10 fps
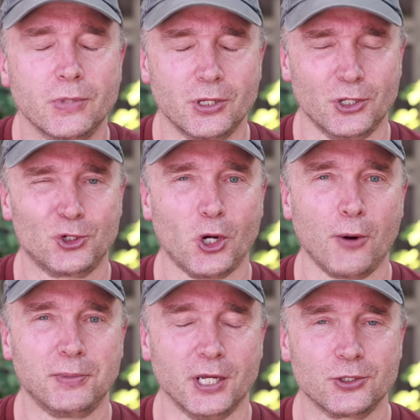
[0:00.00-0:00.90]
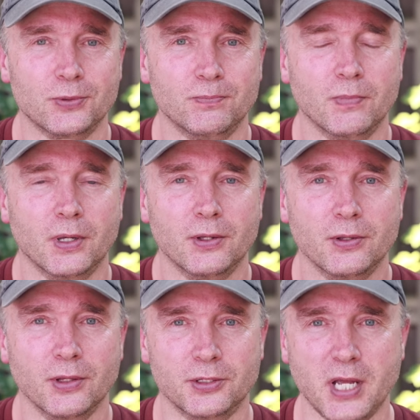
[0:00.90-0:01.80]
And the sharpness,
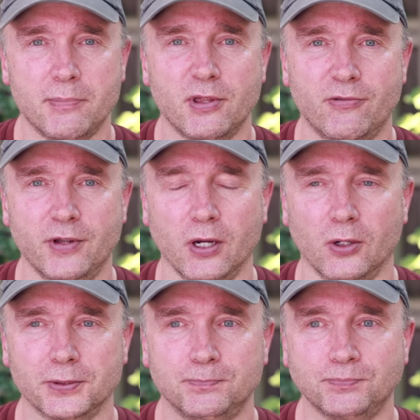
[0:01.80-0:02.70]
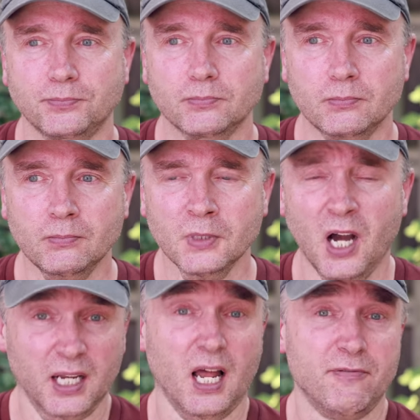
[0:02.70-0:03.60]
the depth of field.
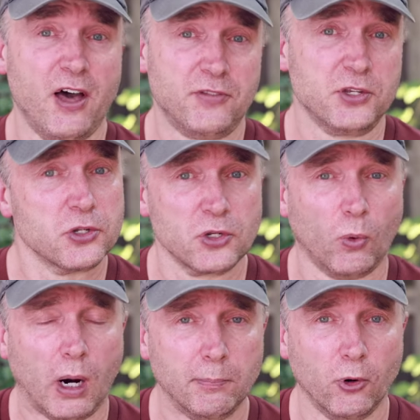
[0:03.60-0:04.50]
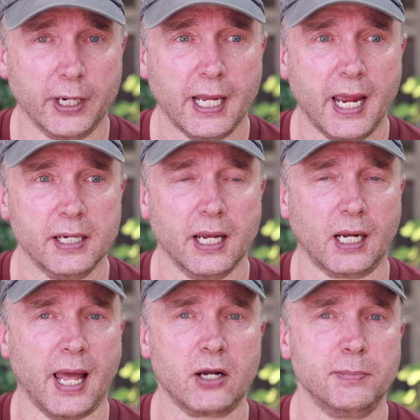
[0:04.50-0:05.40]
I love that this is a 1.8. It
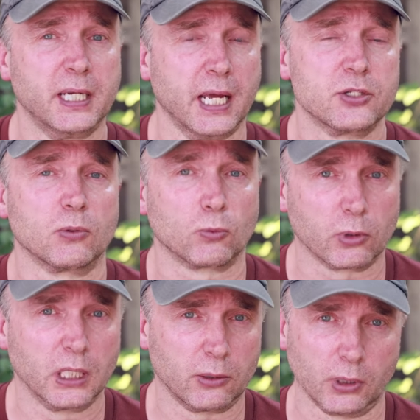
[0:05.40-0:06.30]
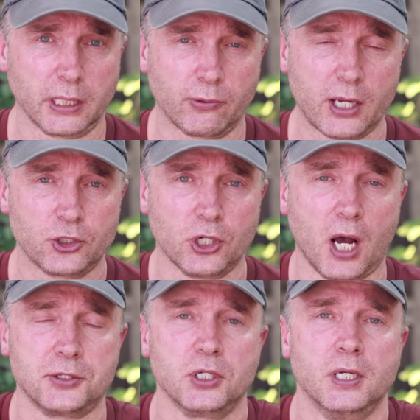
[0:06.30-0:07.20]
allowed me to get some really, really great
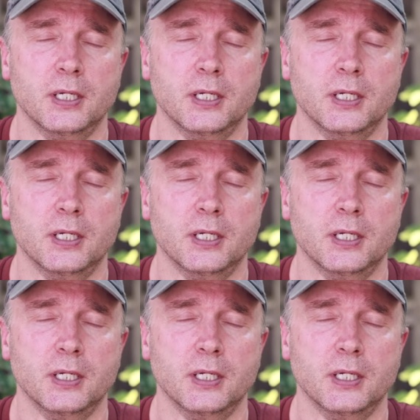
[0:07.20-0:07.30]
shots.